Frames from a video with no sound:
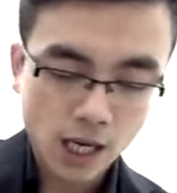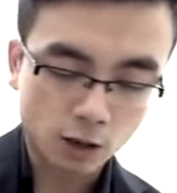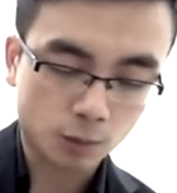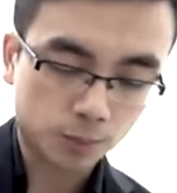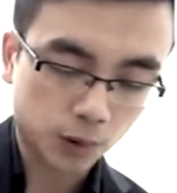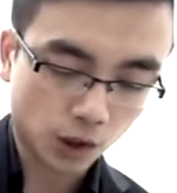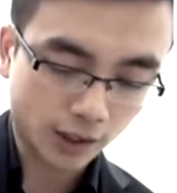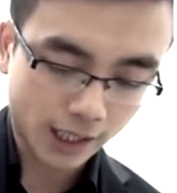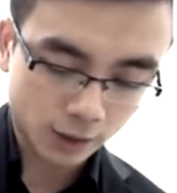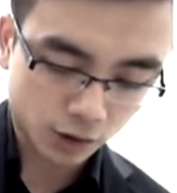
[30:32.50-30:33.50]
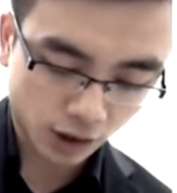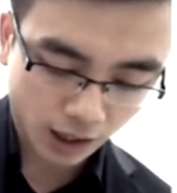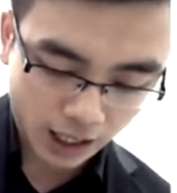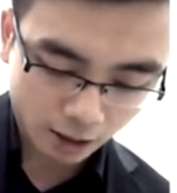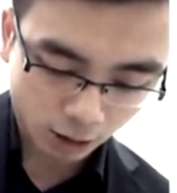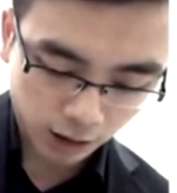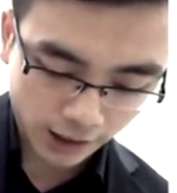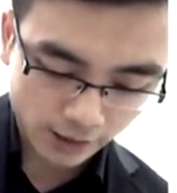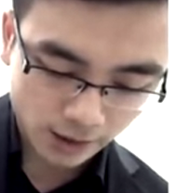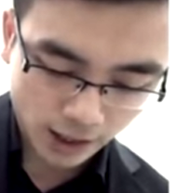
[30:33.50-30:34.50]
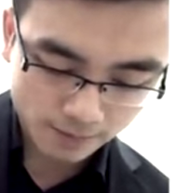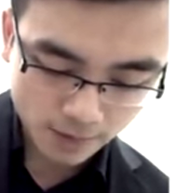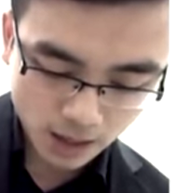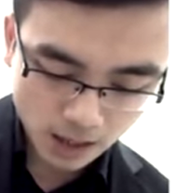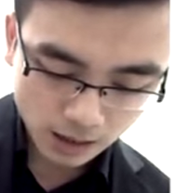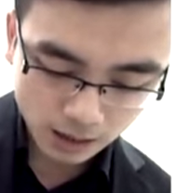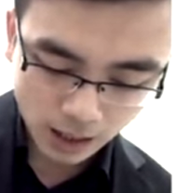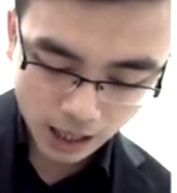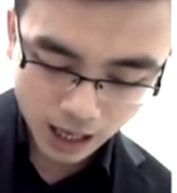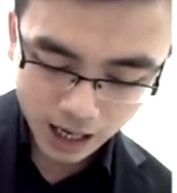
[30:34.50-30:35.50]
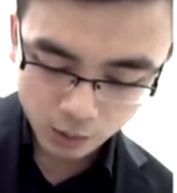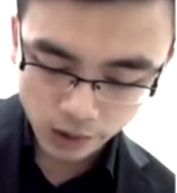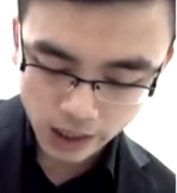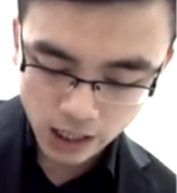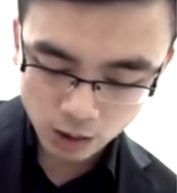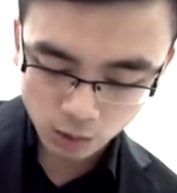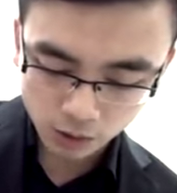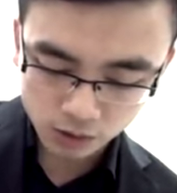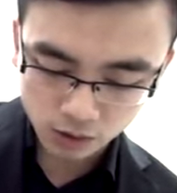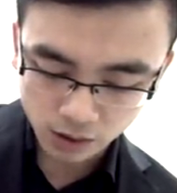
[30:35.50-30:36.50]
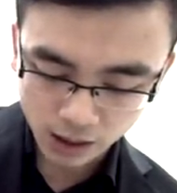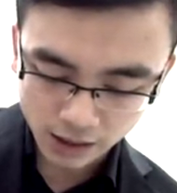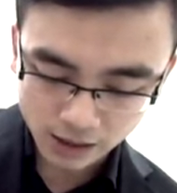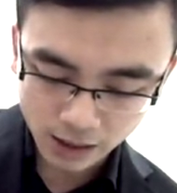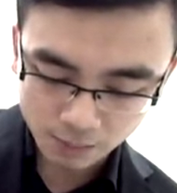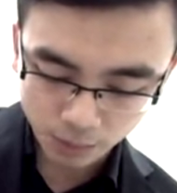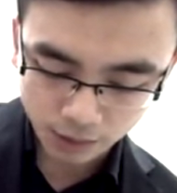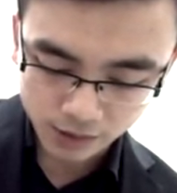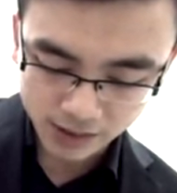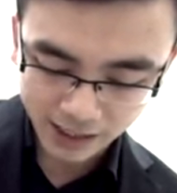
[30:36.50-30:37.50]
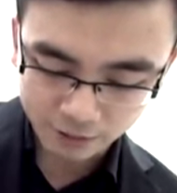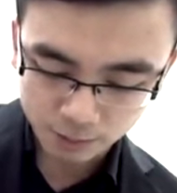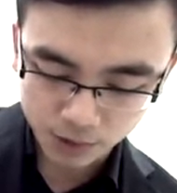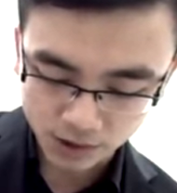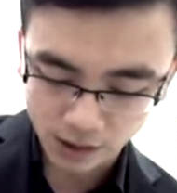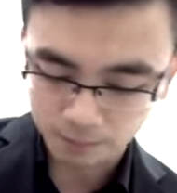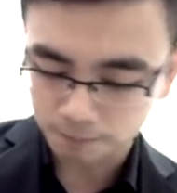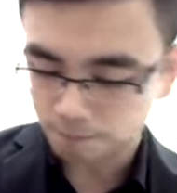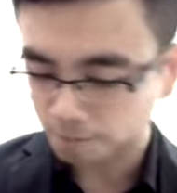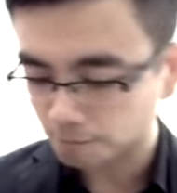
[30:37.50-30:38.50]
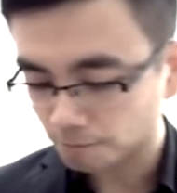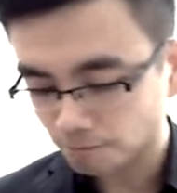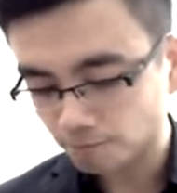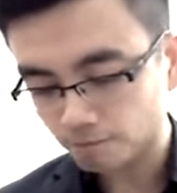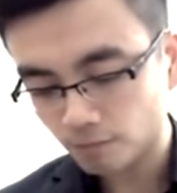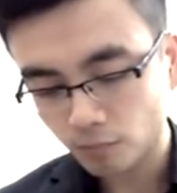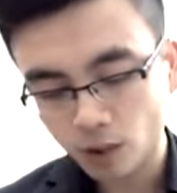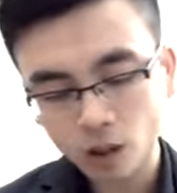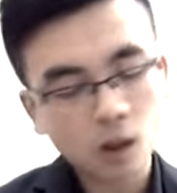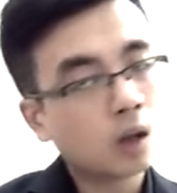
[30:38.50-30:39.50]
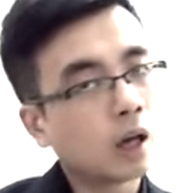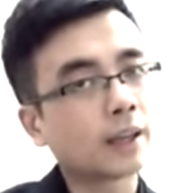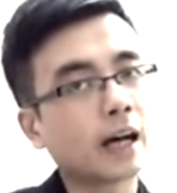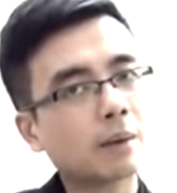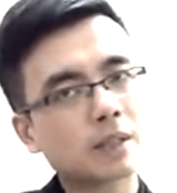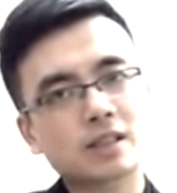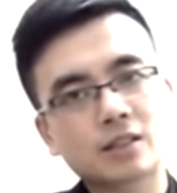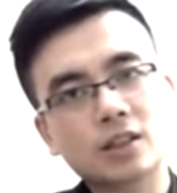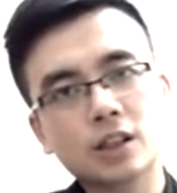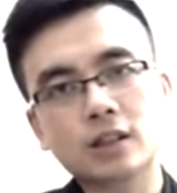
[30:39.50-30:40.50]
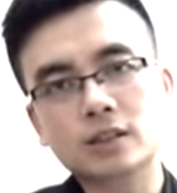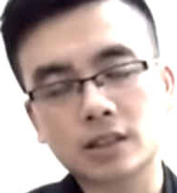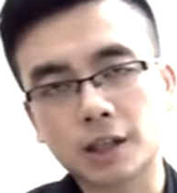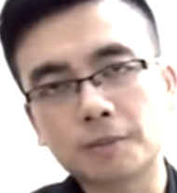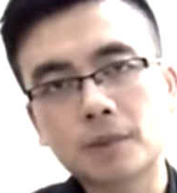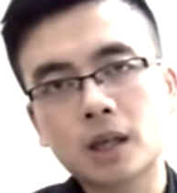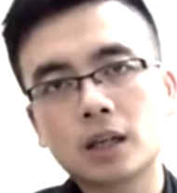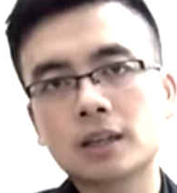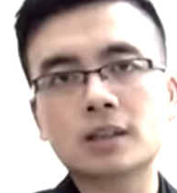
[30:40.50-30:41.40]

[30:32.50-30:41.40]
If you plot that into a calculator, the R equals to nineteen point seven percent. And that means, as you can see, the